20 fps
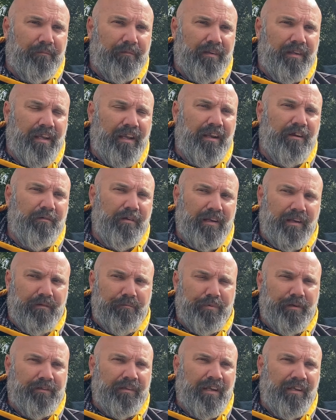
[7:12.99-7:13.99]
caring
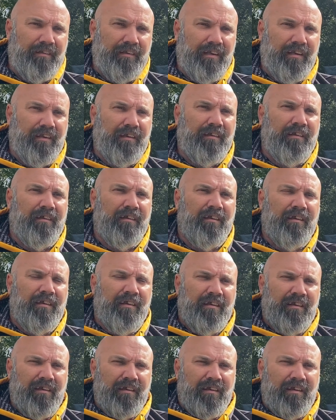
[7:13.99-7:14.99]
and protecting
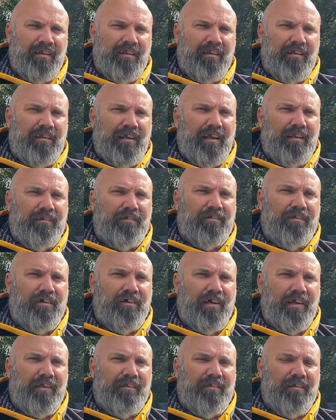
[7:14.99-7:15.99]
that
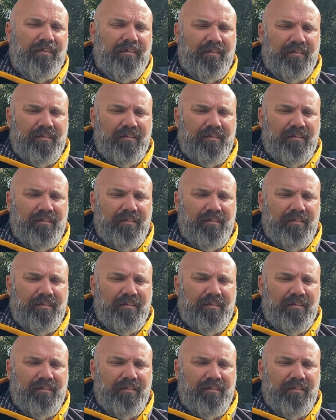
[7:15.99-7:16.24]
site.